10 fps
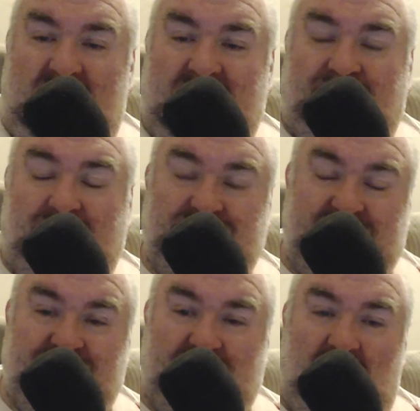first I
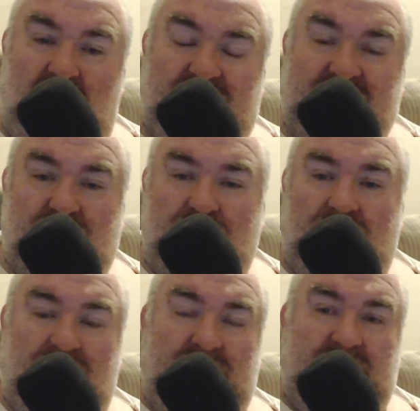thought, okay,
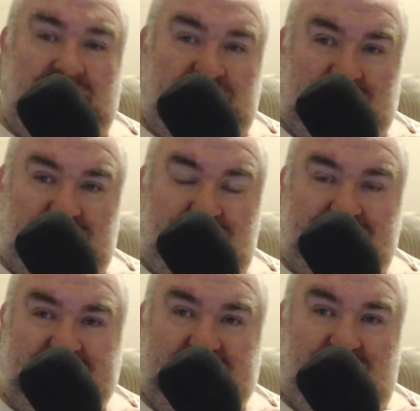cool. They're
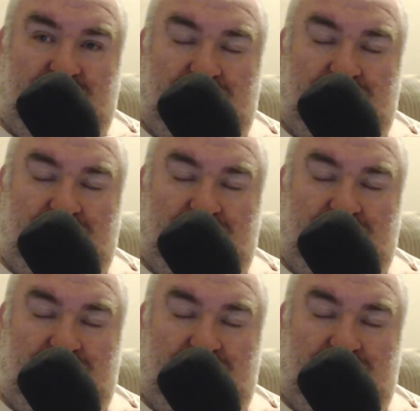using